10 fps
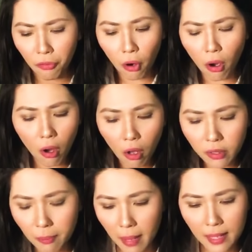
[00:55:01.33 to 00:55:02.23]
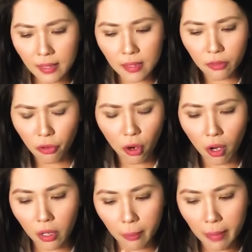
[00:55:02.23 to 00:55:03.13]
For all the mess
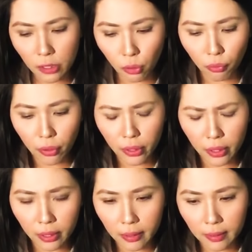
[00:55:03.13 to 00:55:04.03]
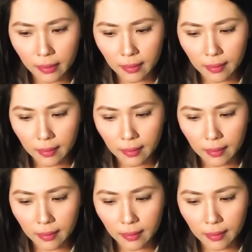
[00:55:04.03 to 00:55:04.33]
over here,